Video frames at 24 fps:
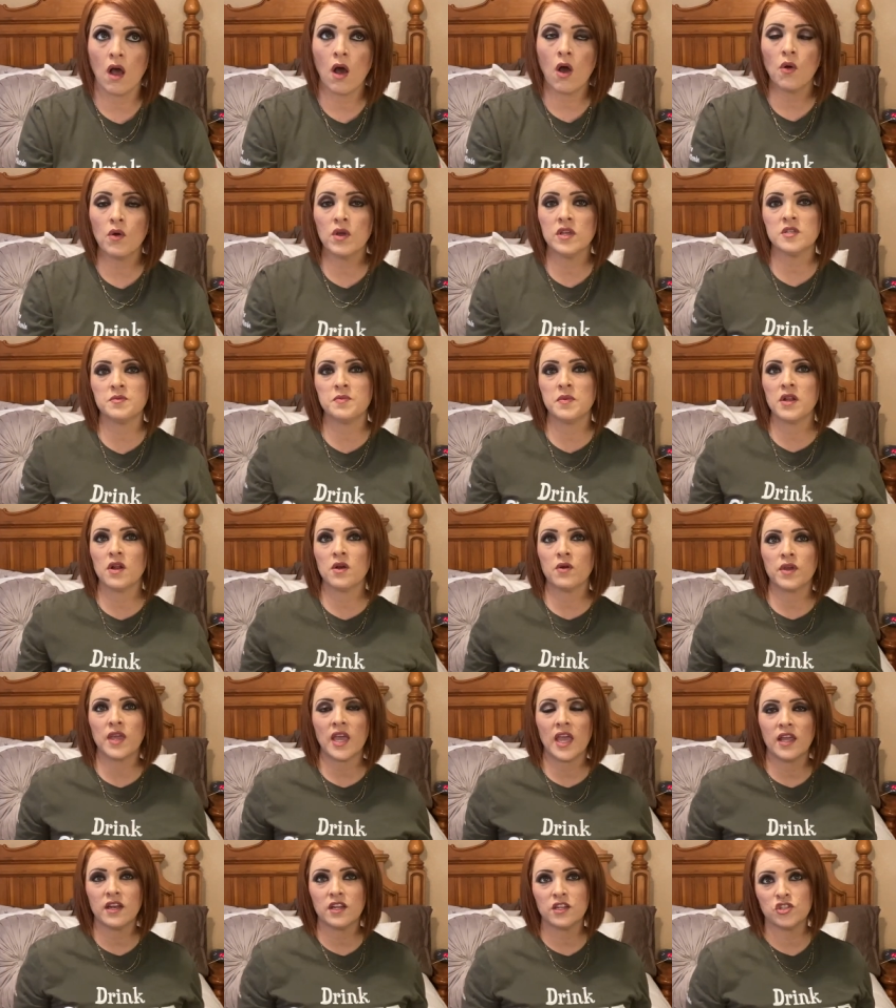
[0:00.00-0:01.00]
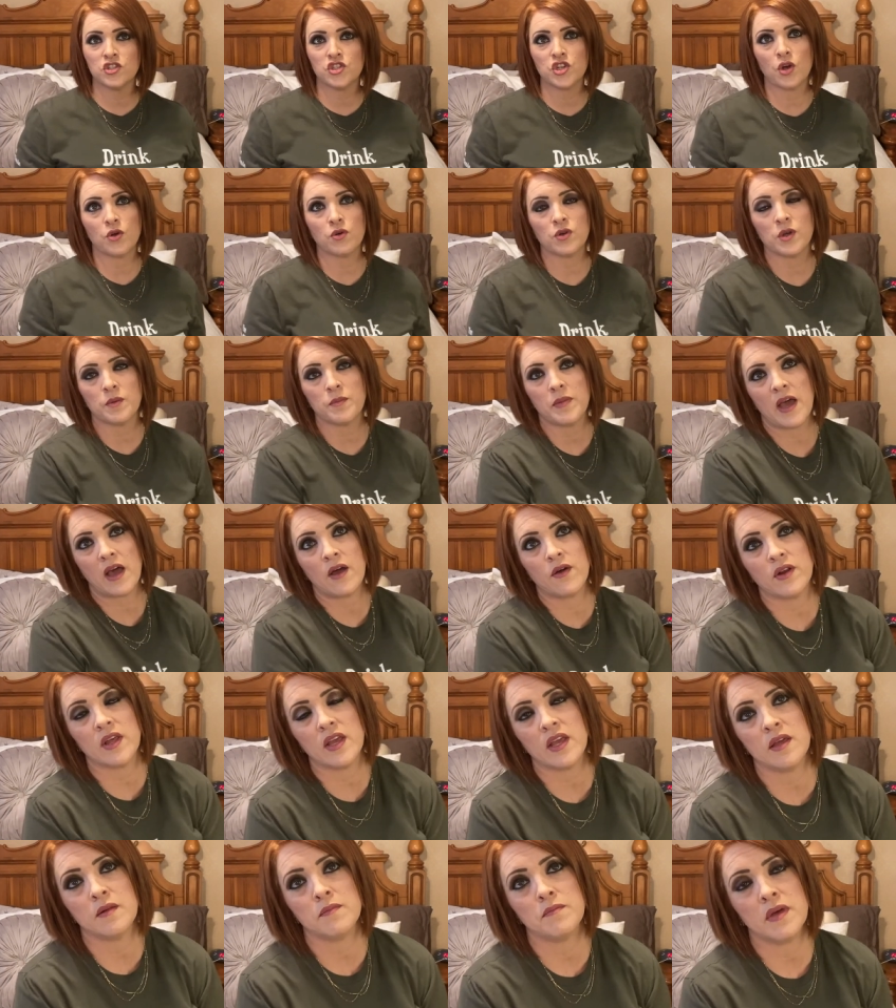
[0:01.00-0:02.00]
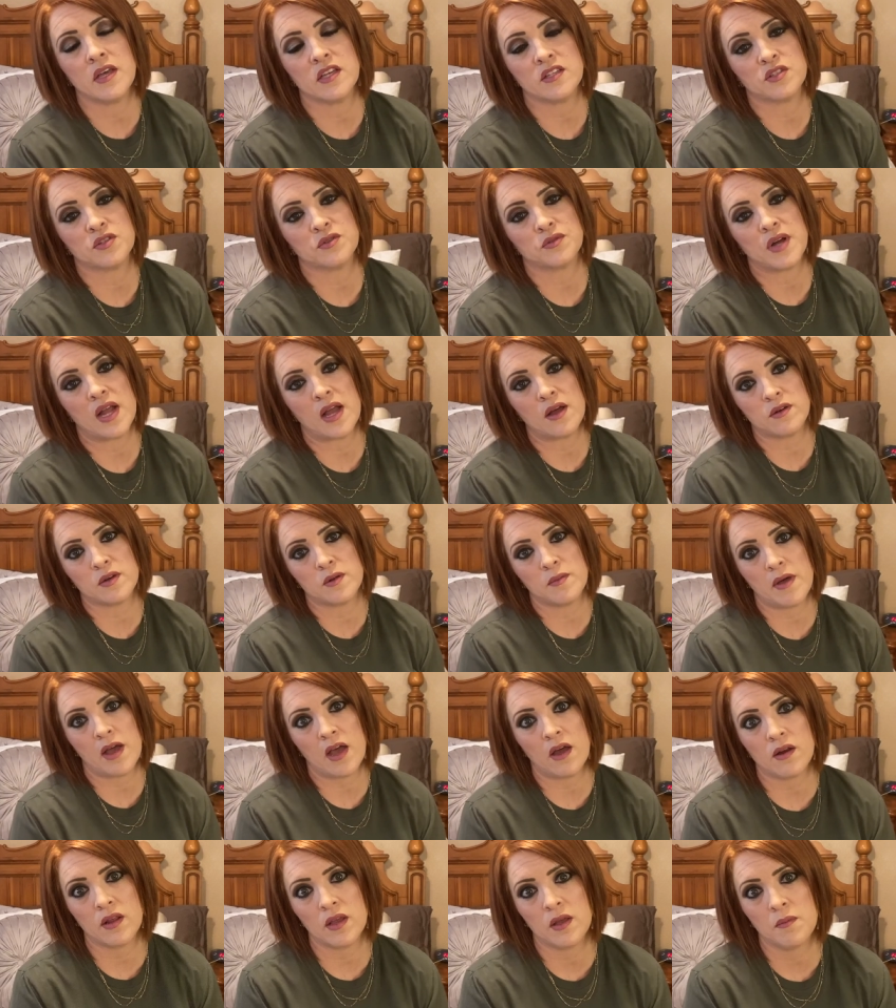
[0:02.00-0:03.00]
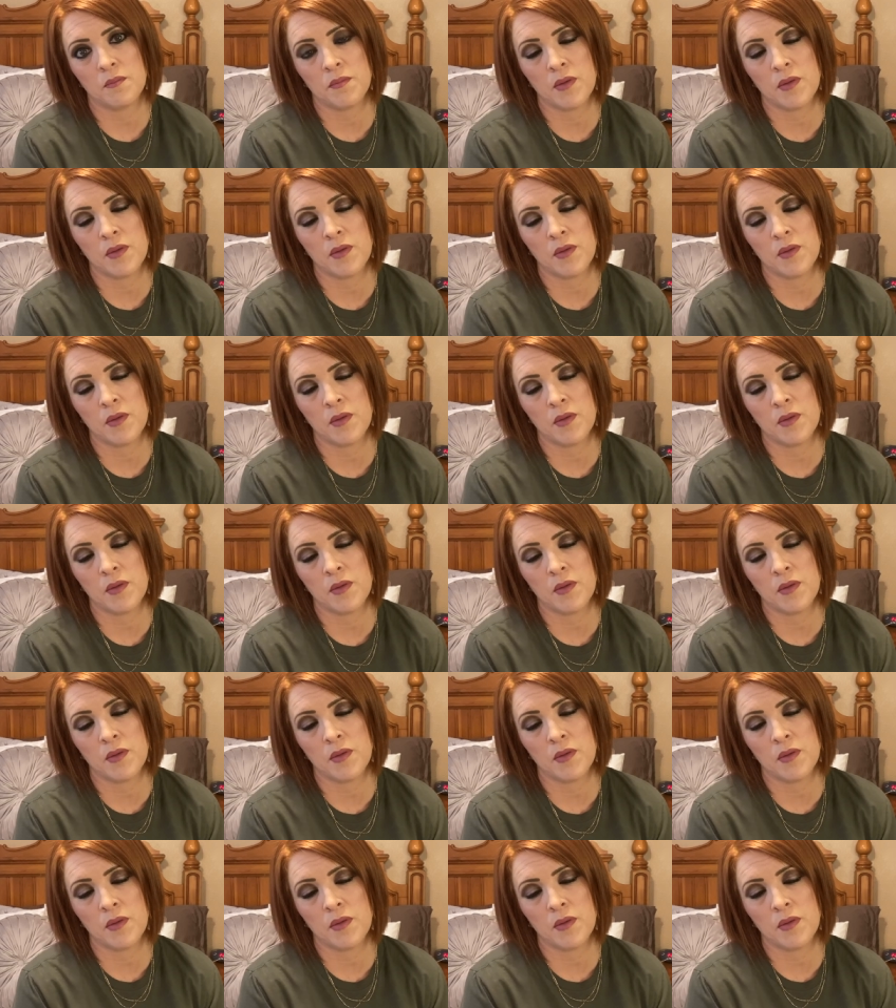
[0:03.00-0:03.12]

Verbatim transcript: always been okay to joke about it and mess around about it.